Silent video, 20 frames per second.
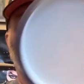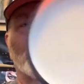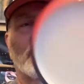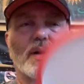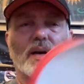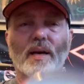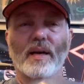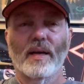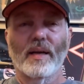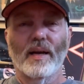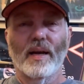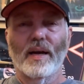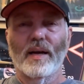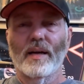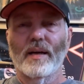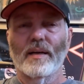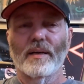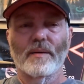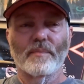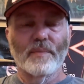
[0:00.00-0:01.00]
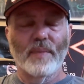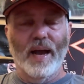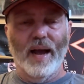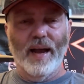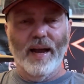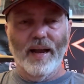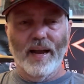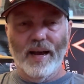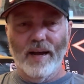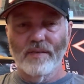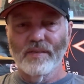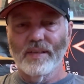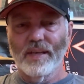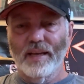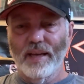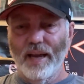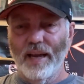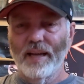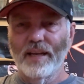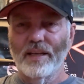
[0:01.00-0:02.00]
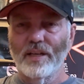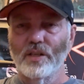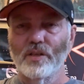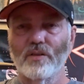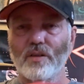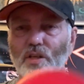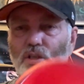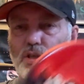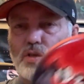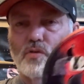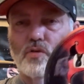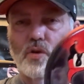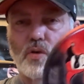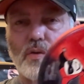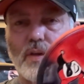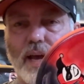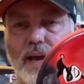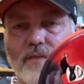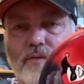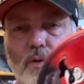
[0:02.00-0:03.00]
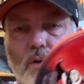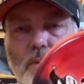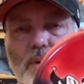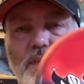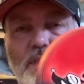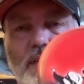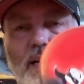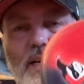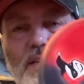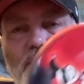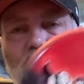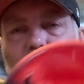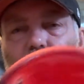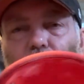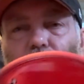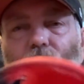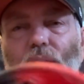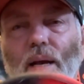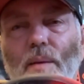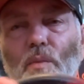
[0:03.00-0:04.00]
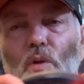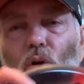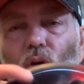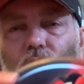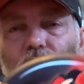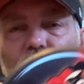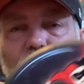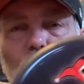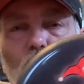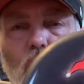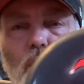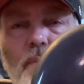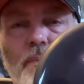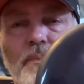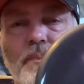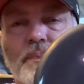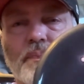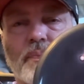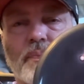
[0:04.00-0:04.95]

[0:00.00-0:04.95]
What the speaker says: but I was like, hey, could you do that for me? It's kind of something I'm looking for.